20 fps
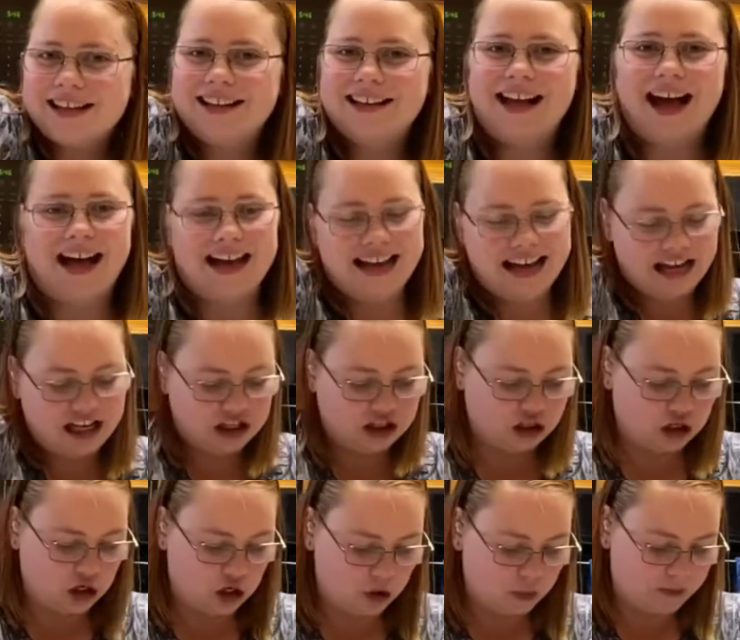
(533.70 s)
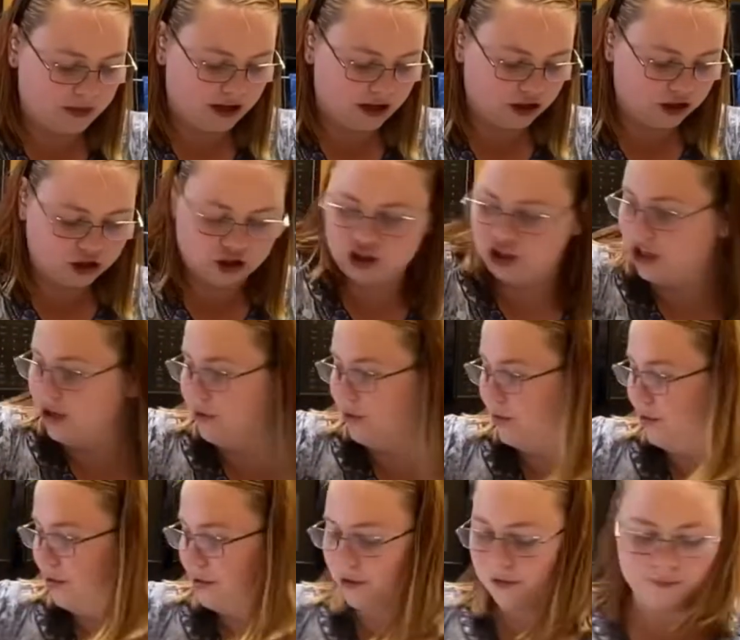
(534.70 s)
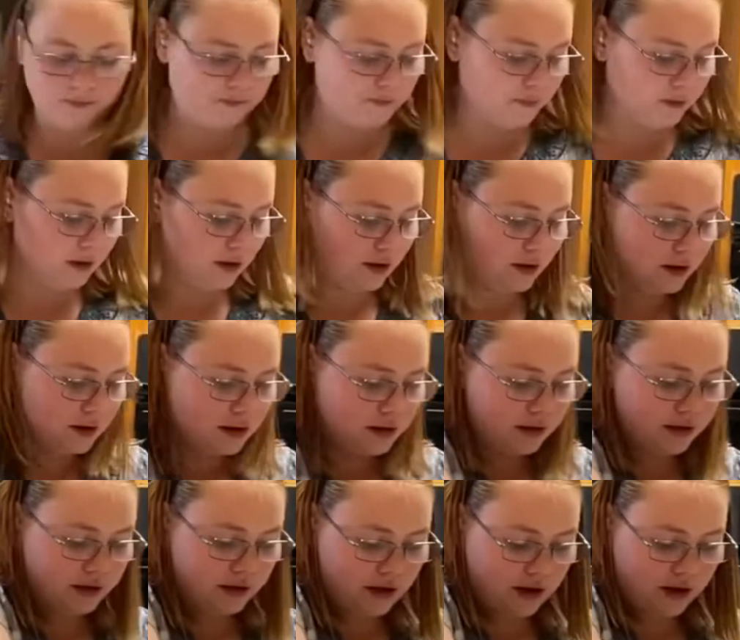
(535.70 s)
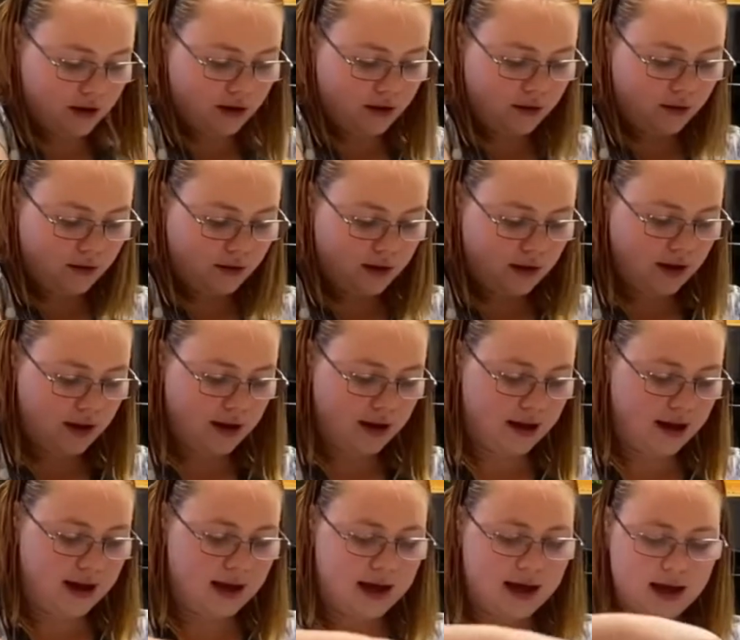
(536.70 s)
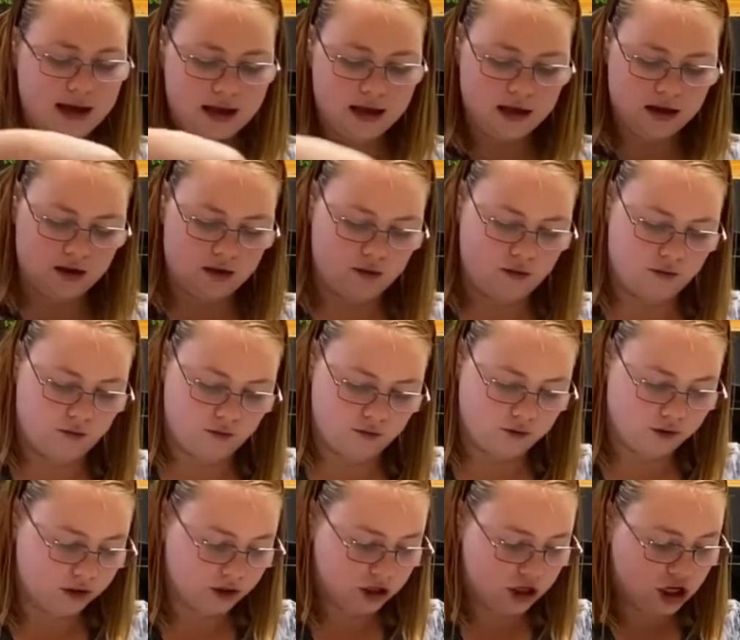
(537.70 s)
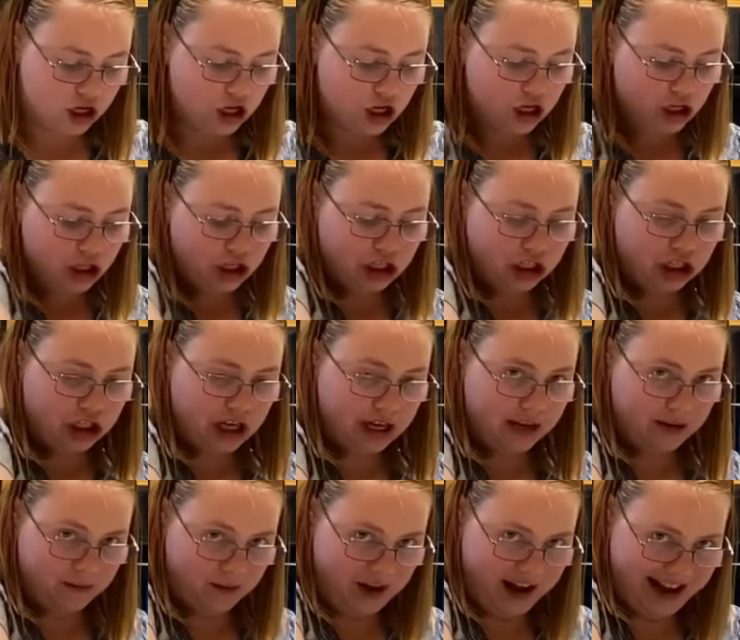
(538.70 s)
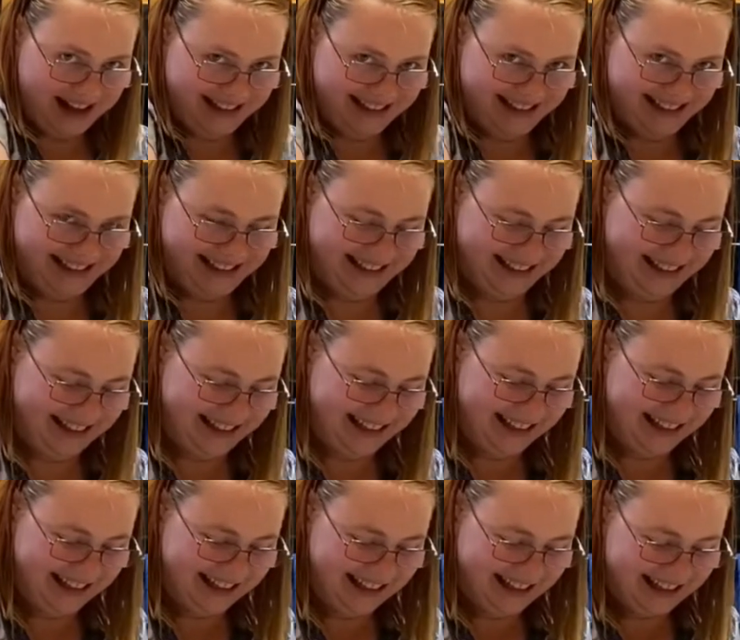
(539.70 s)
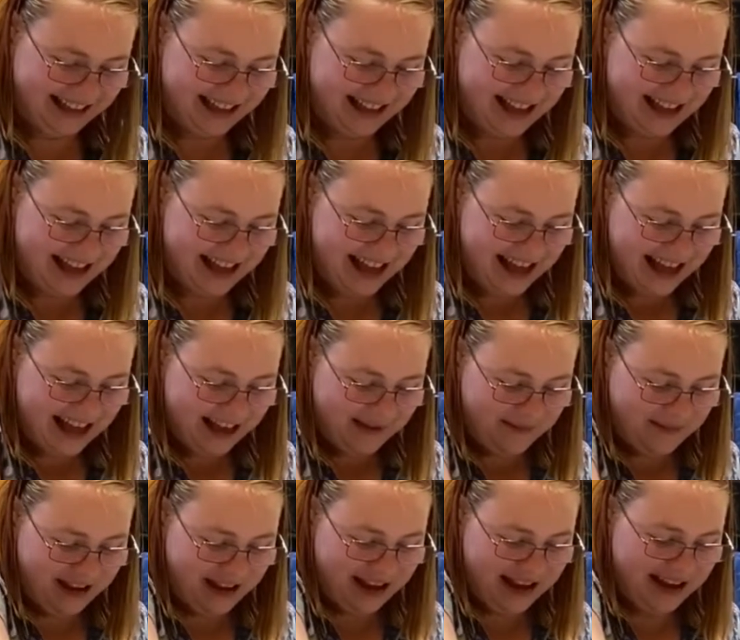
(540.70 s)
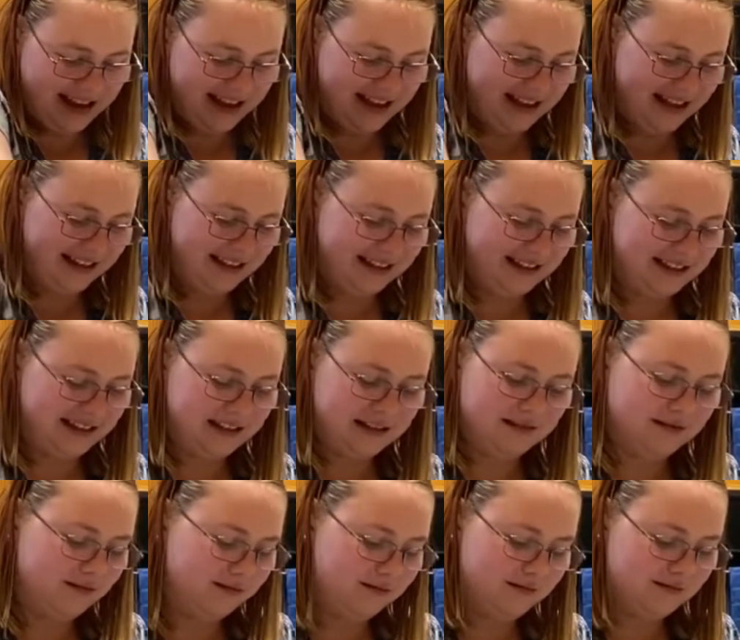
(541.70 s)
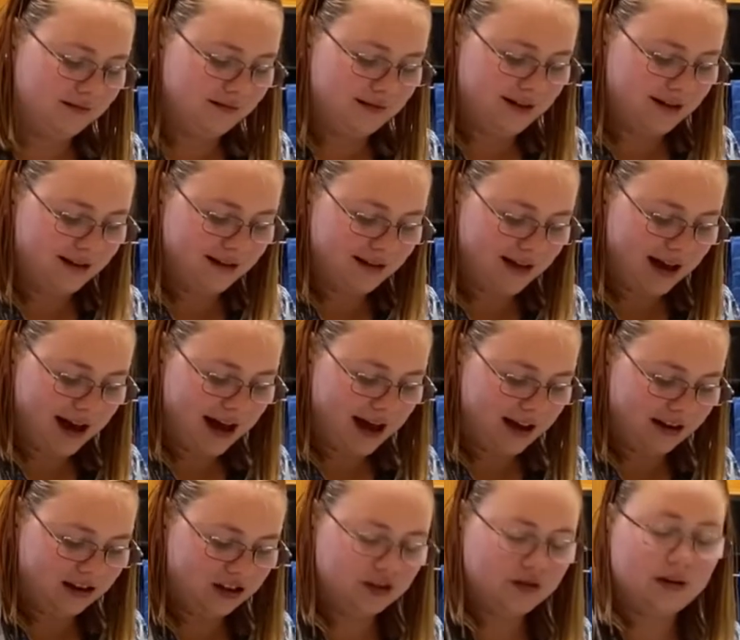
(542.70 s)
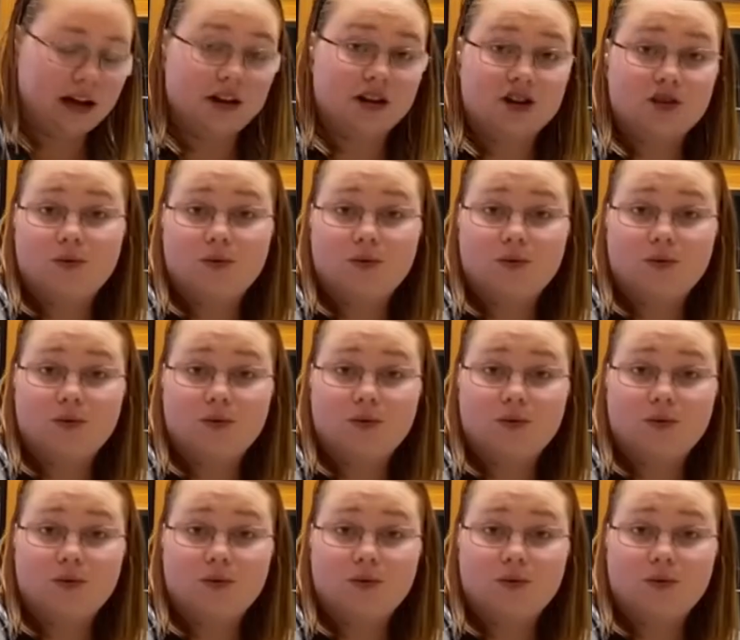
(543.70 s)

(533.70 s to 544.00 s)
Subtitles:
I hate dark meat in general. So I use chicken breasts because I just